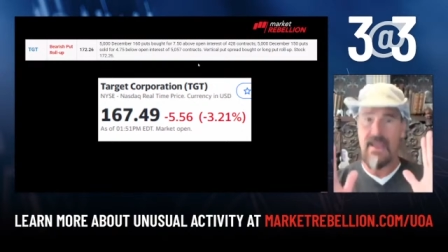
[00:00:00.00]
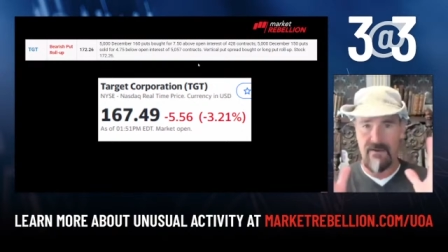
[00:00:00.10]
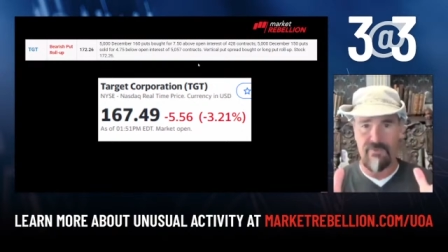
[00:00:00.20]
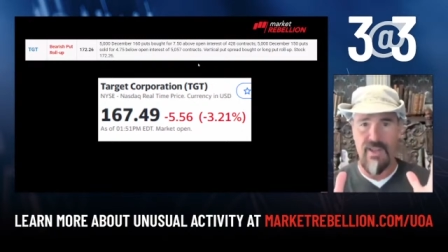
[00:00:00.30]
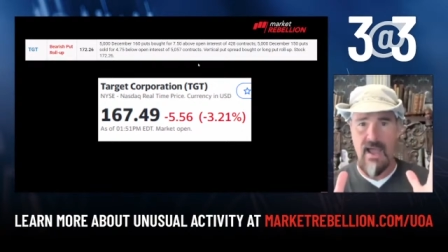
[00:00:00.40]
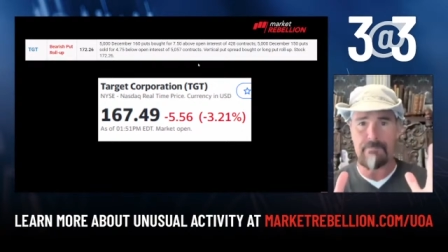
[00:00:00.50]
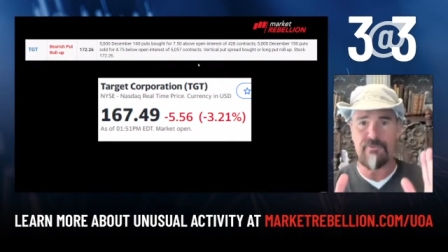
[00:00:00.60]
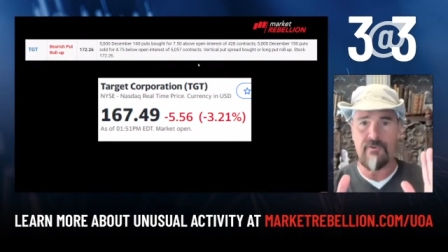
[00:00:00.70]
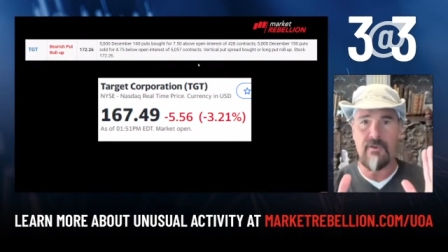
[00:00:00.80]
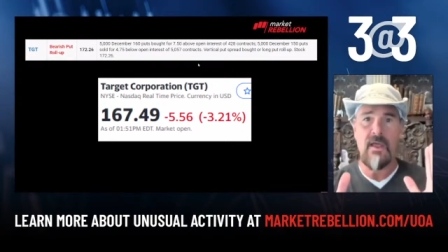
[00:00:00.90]
every
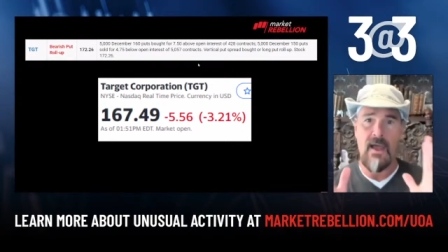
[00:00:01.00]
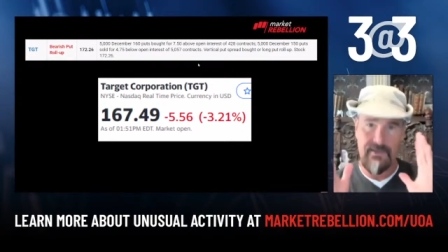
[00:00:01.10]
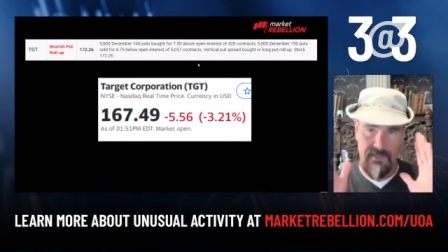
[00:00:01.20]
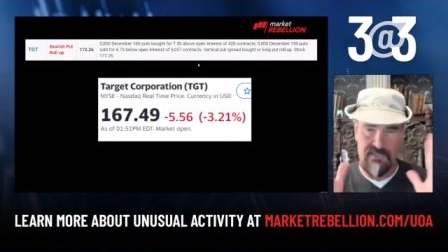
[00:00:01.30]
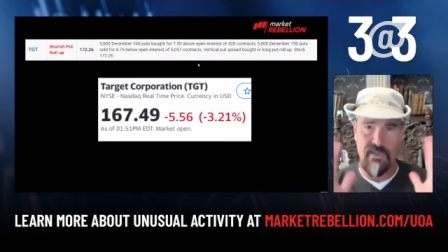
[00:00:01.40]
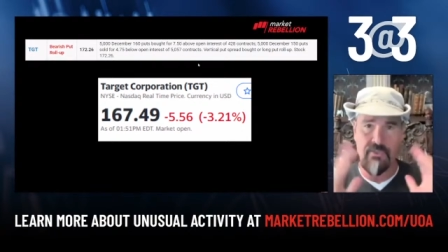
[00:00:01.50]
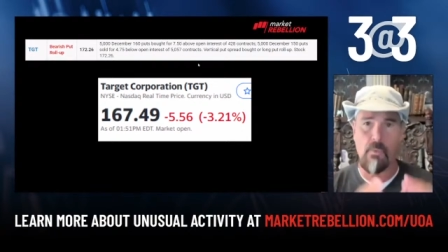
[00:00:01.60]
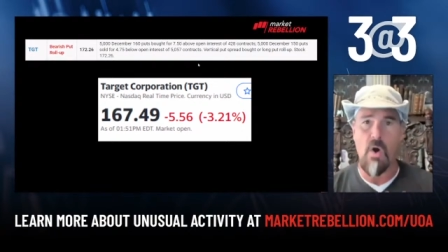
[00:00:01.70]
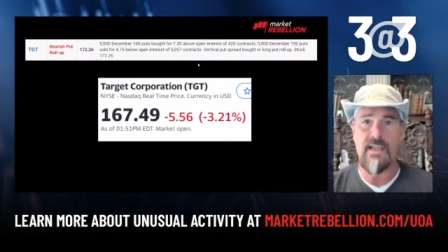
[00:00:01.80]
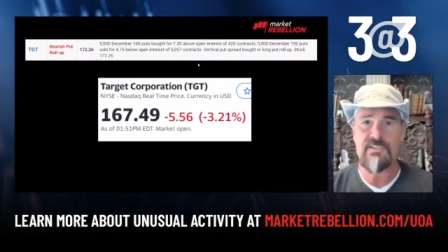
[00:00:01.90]
option, unless
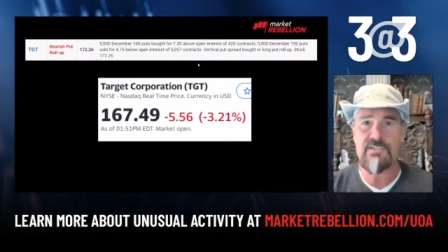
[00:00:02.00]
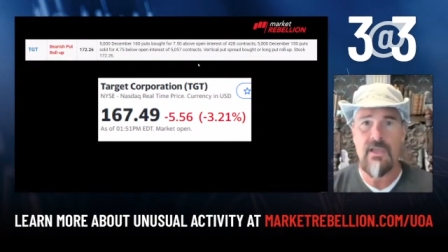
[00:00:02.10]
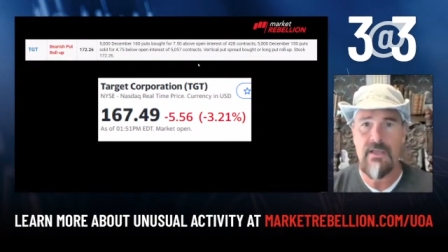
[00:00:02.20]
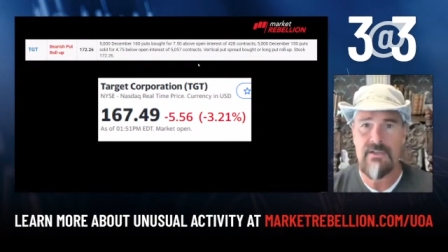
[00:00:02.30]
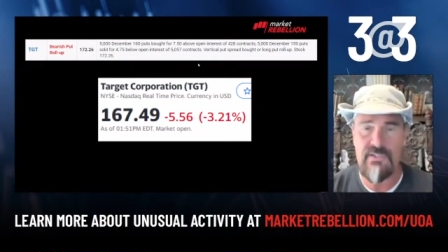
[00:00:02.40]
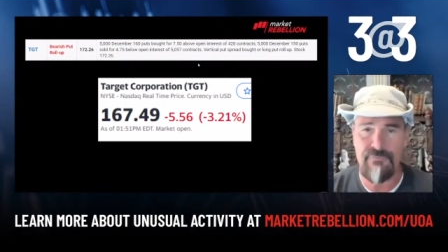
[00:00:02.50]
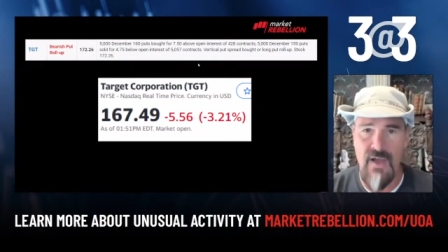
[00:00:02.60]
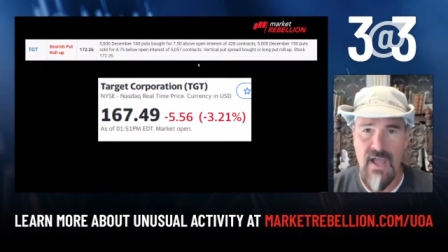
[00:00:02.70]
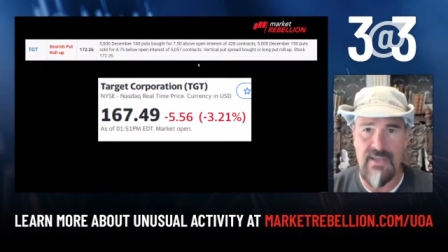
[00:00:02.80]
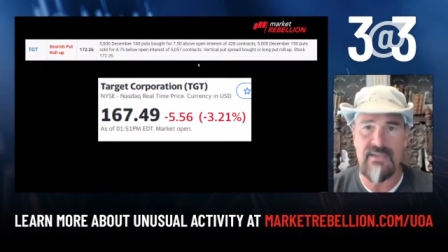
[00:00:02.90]
otherwise
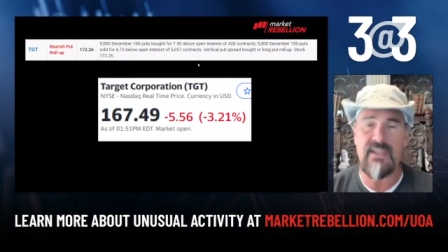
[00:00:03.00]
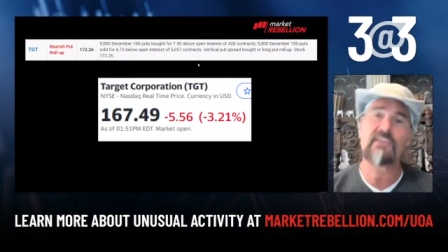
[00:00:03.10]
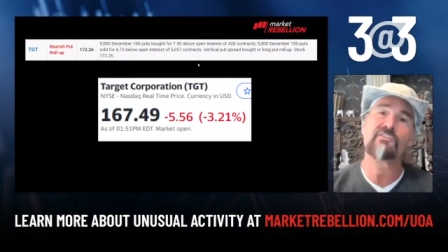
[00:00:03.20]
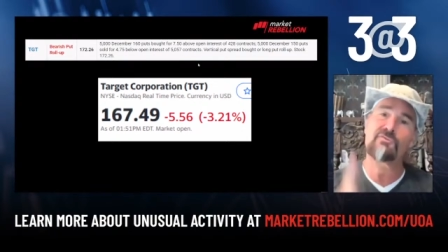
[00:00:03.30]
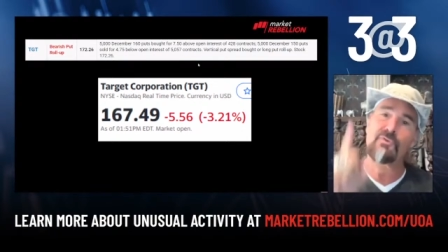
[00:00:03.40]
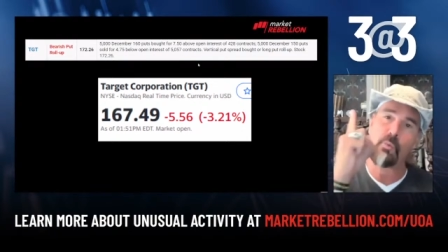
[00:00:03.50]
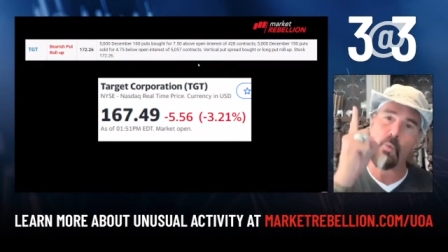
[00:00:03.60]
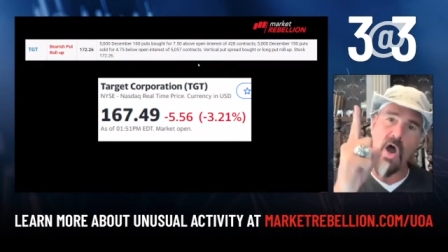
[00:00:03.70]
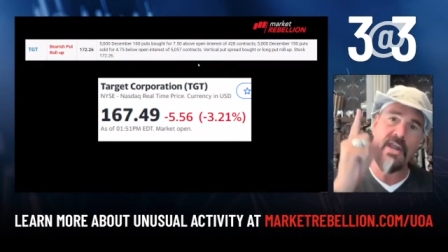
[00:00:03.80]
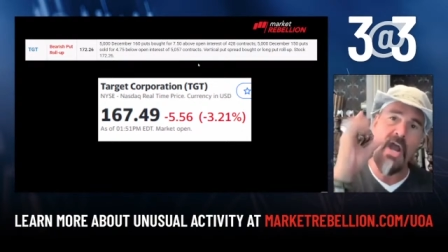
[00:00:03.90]
defined, is for
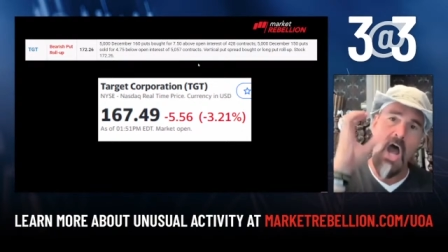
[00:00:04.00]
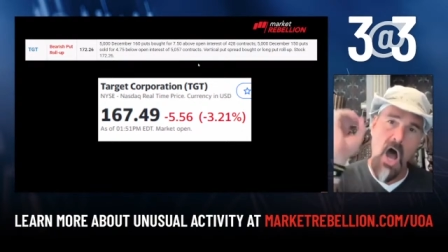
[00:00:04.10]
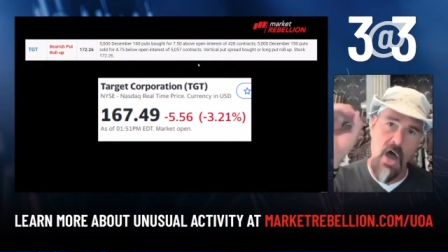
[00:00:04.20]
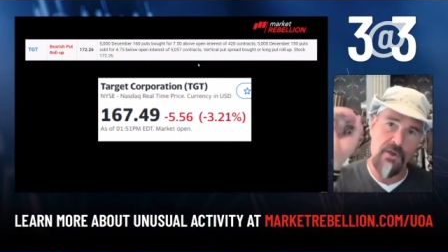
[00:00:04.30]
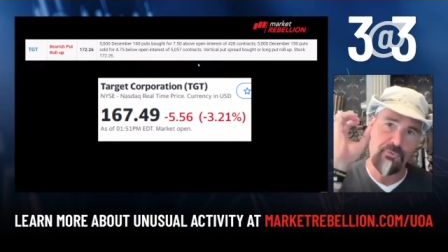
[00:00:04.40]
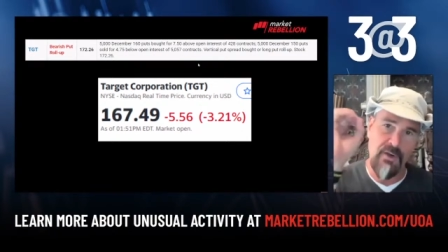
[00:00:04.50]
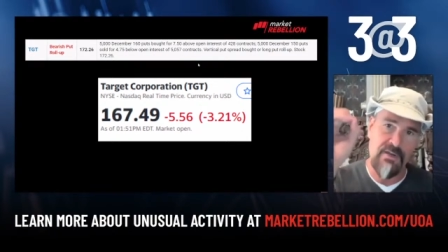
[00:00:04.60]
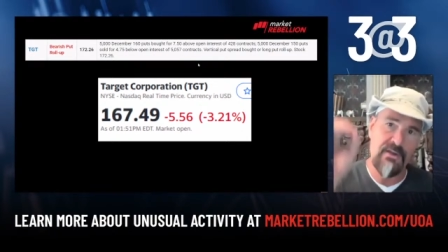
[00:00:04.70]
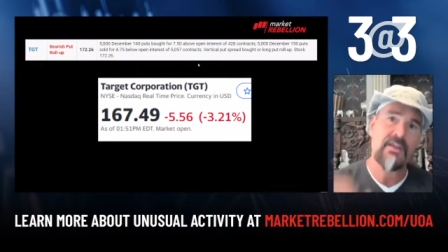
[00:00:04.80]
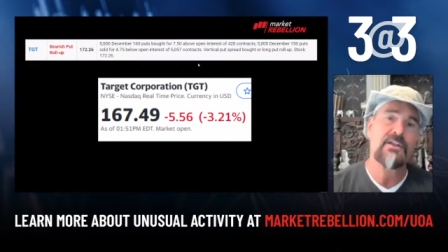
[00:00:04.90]

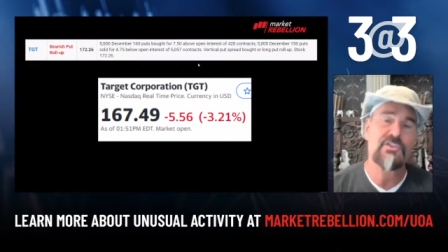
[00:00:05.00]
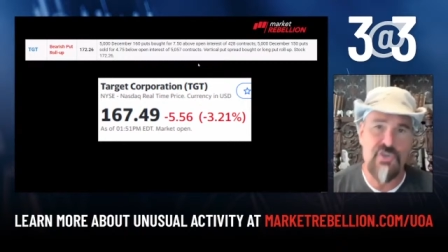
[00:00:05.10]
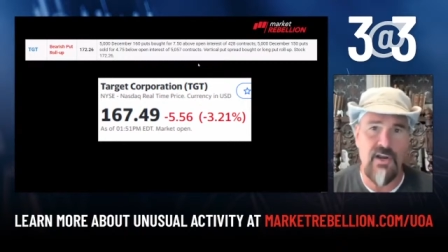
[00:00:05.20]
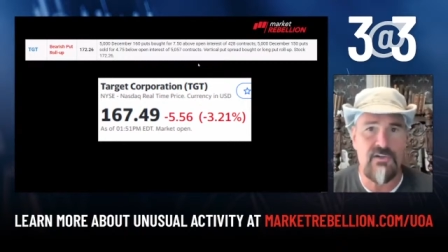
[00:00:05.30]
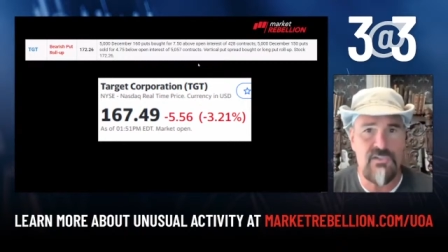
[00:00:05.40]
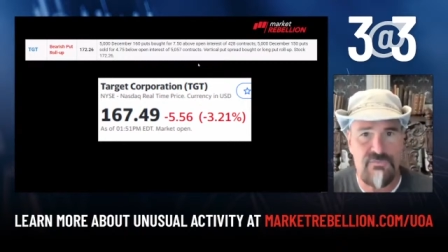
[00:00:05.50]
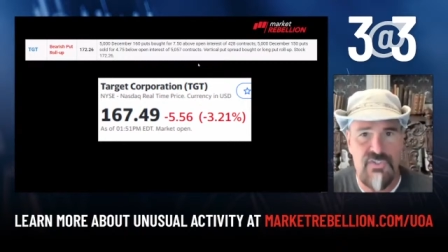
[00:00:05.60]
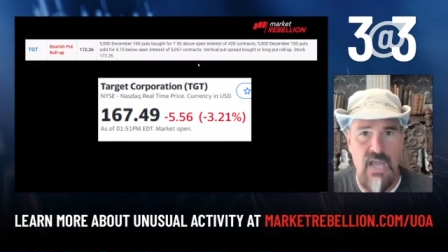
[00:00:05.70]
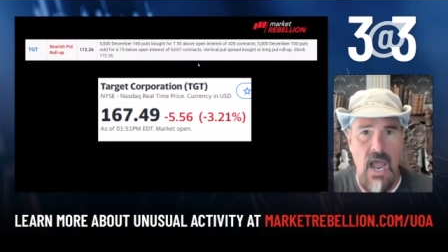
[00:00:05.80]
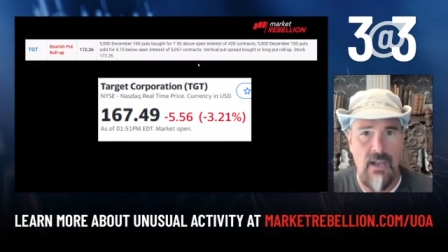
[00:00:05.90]
100 shares of
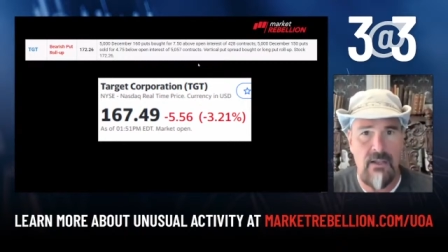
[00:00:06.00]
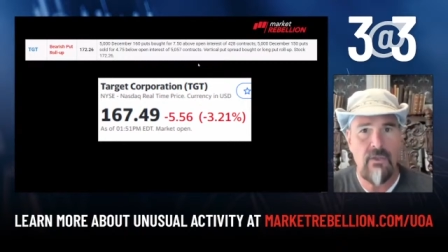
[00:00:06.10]
stock.